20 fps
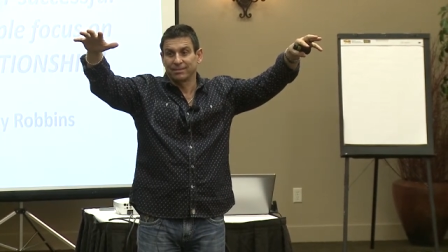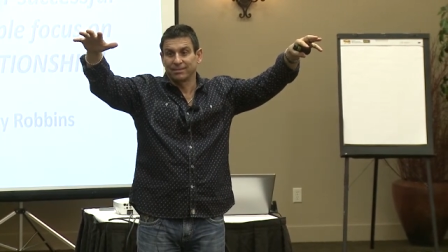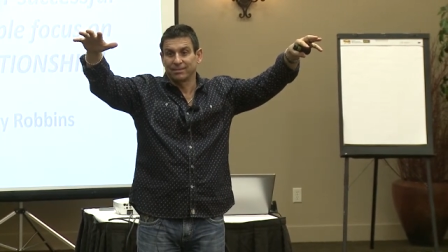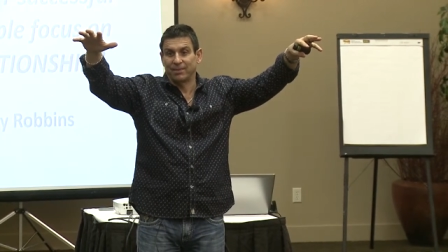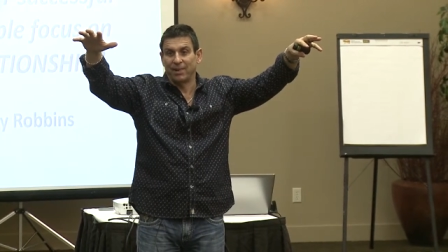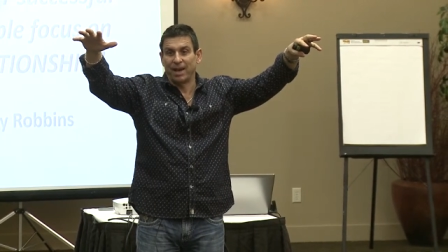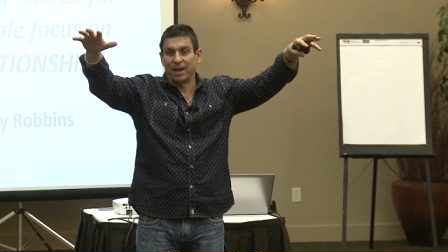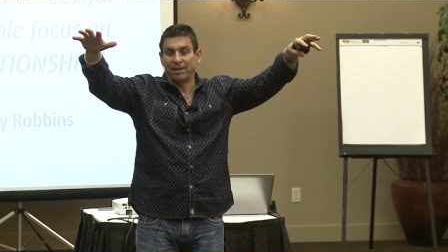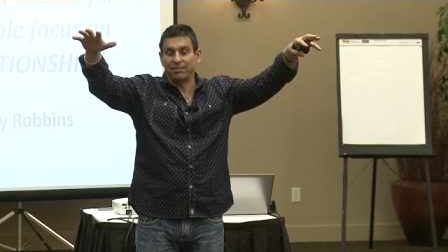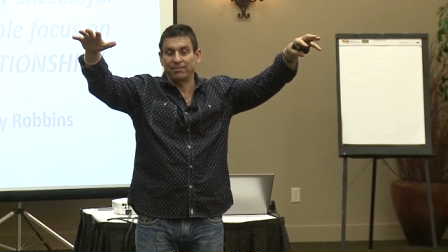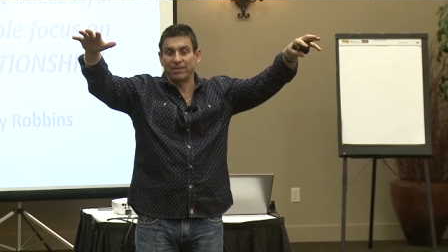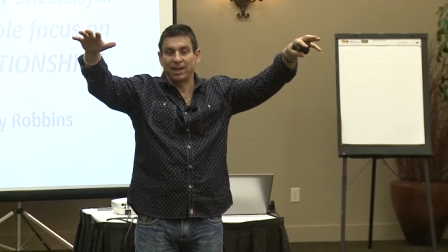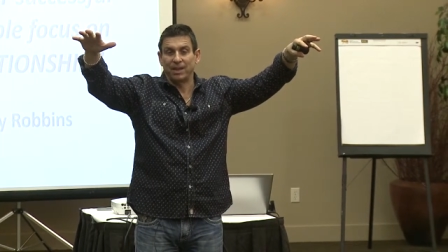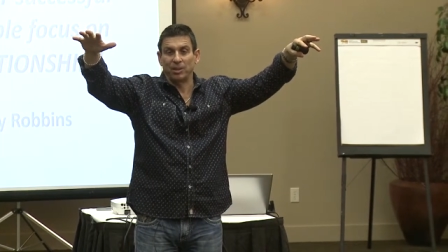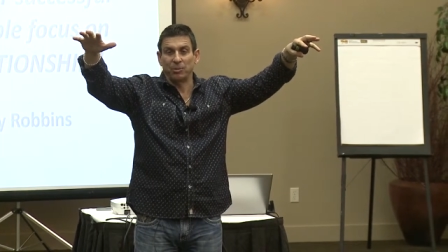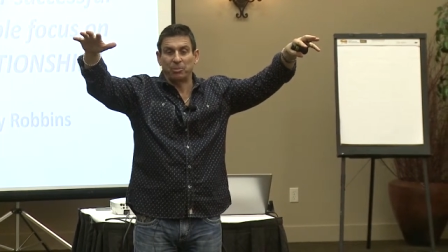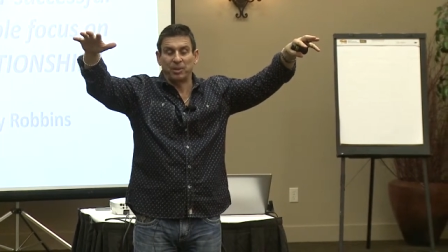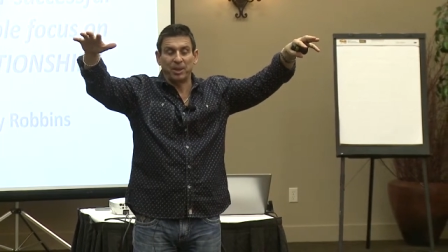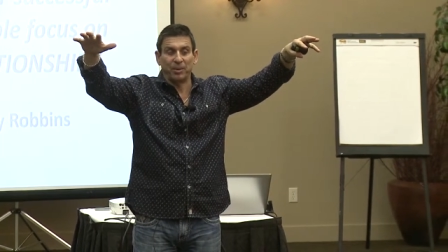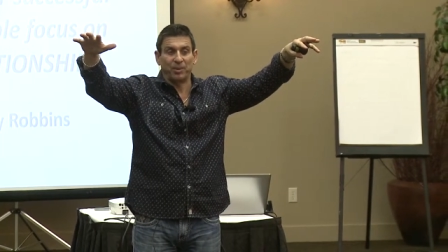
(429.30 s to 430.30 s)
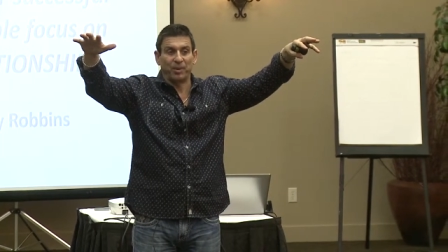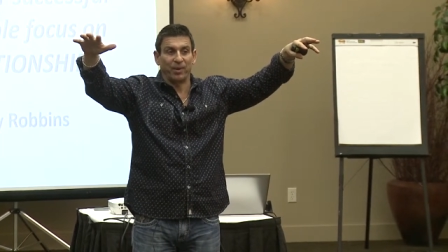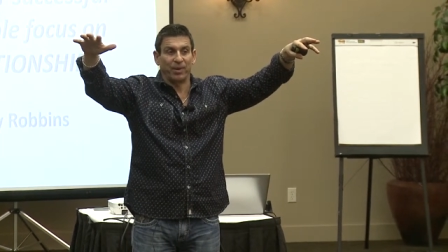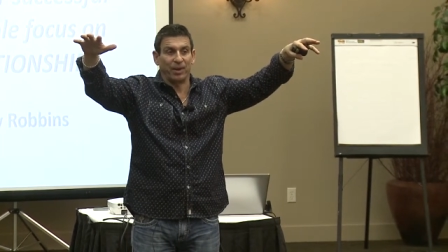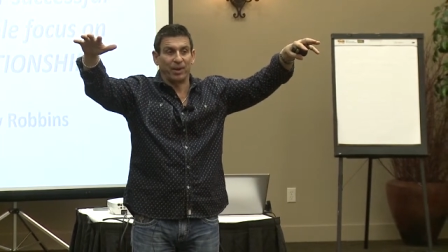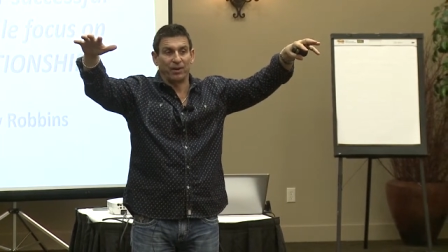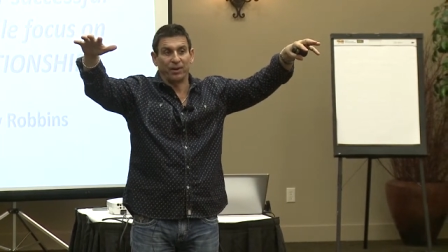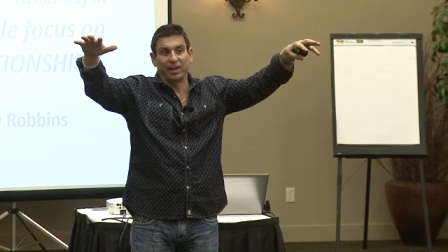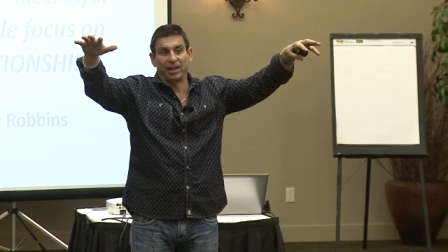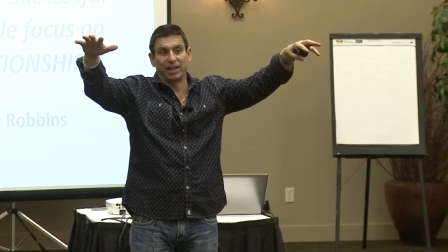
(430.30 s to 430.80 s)
Right? And the people
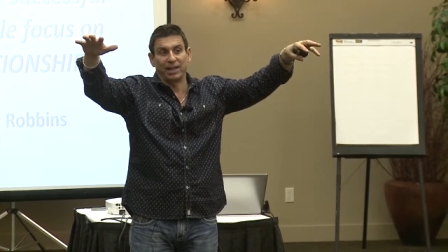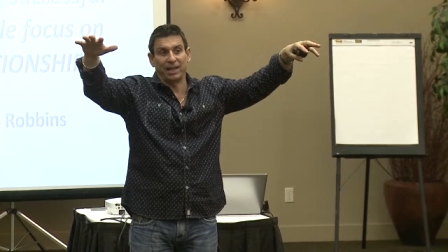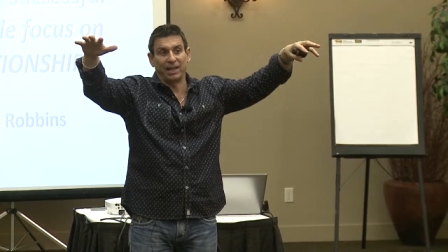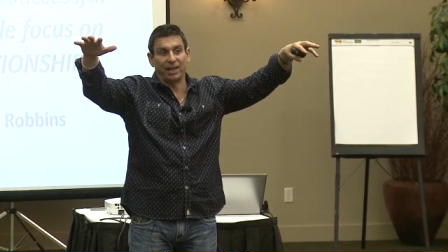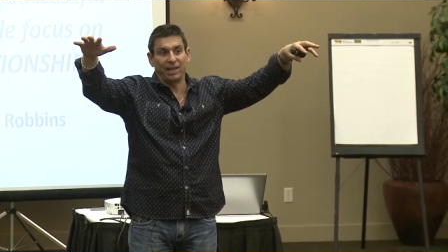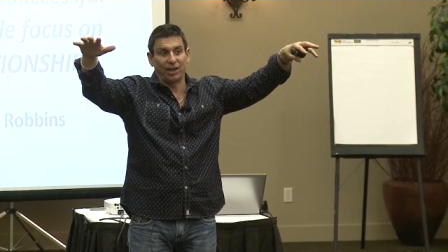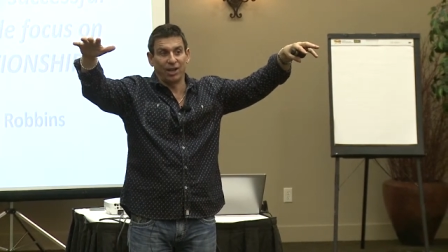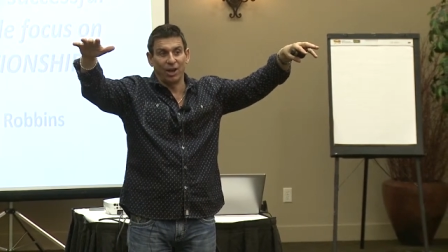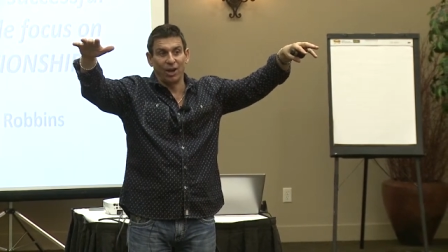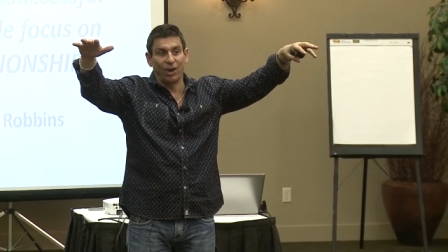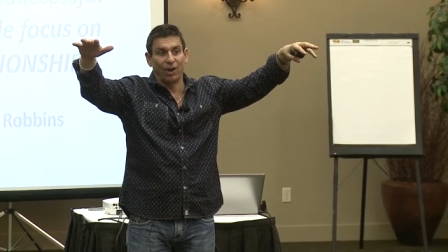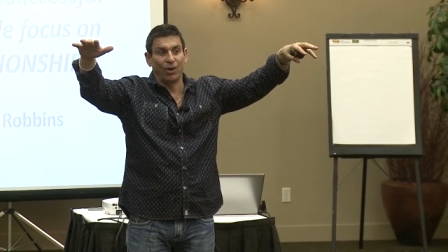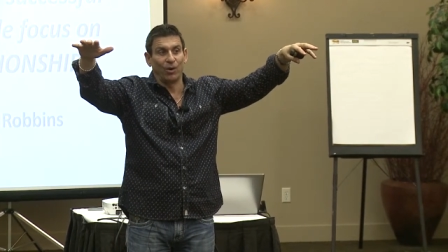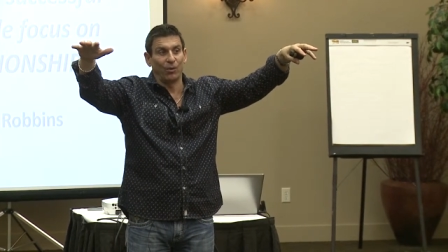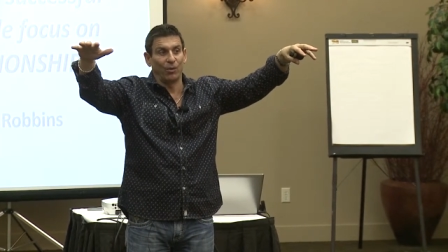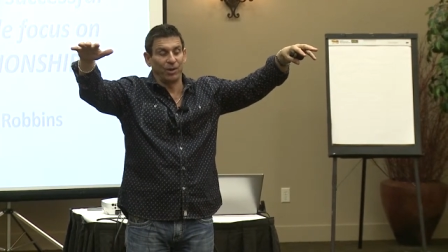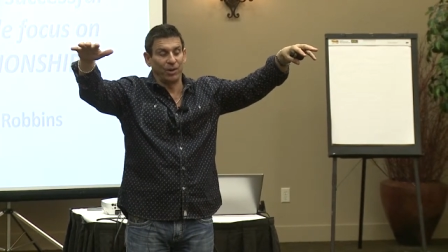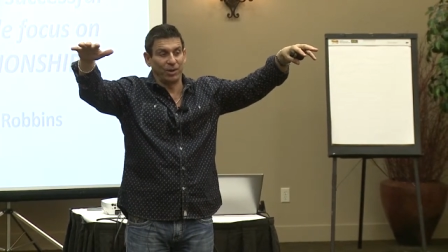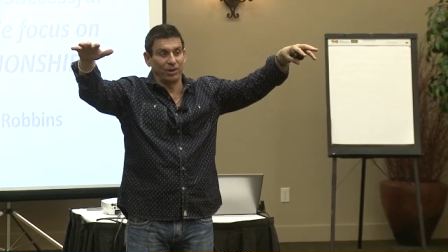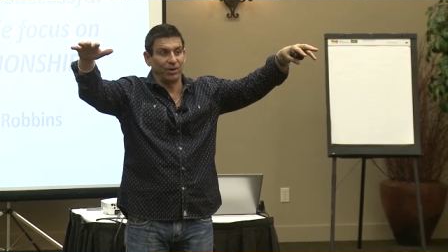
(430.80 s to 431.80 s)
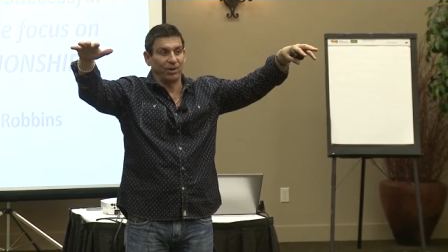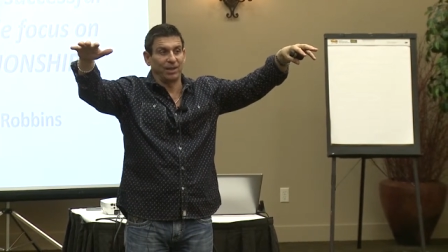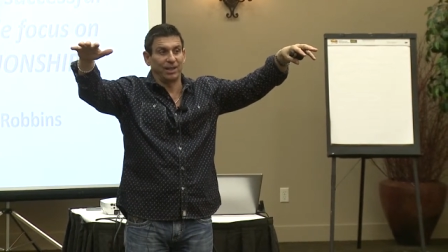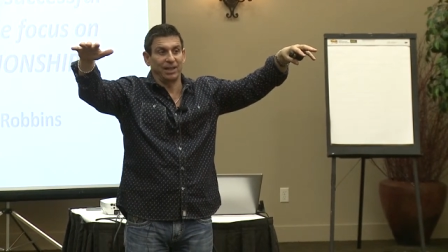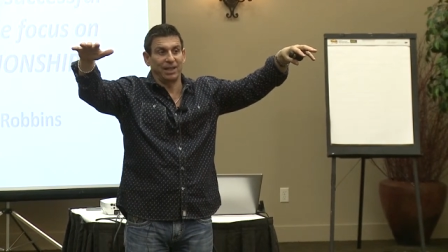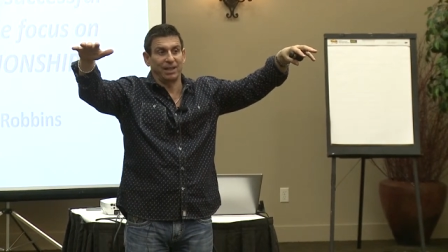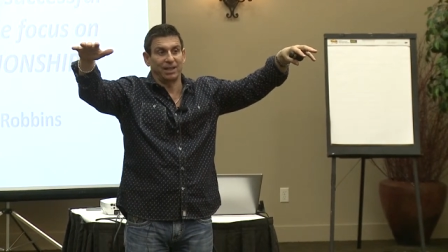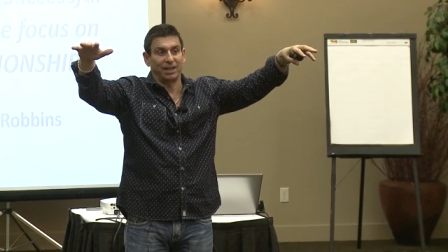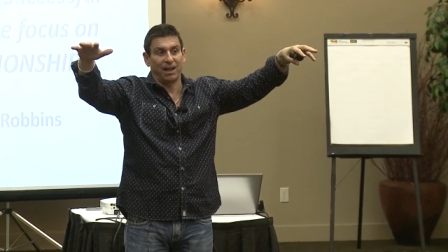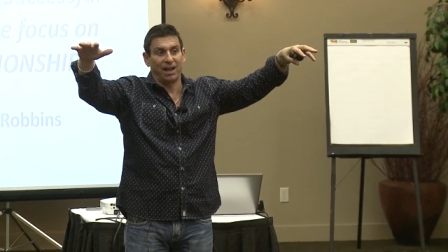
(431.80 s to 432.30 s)
that are in elite know when you're an
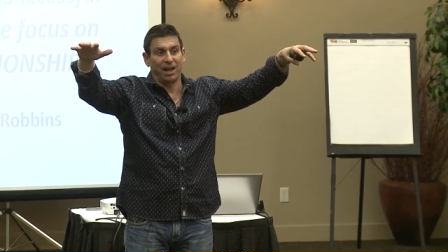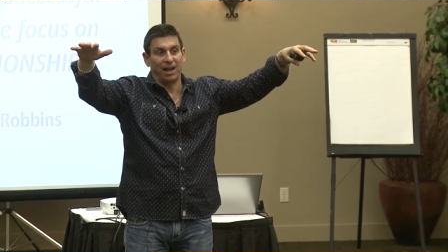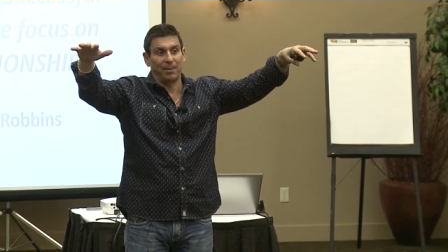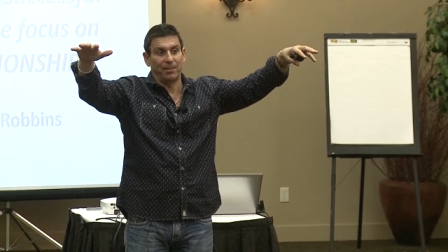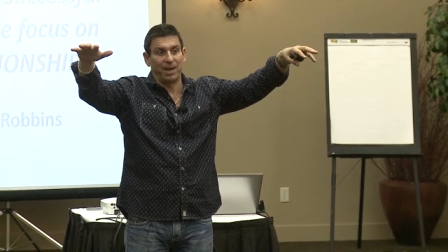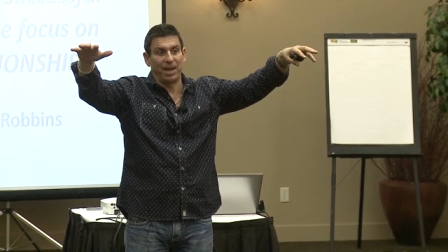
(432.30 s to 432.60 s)
elite client,